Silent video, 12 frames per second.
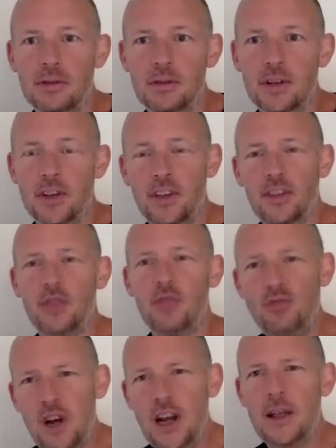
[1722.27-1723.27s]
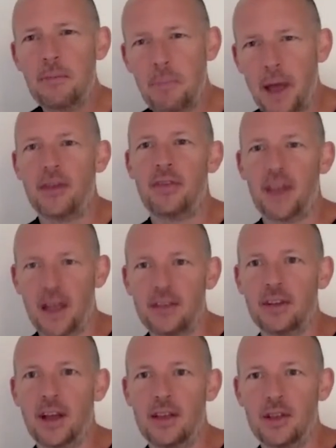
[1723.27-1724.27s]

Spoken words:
Because it's a really big thing, isn't it?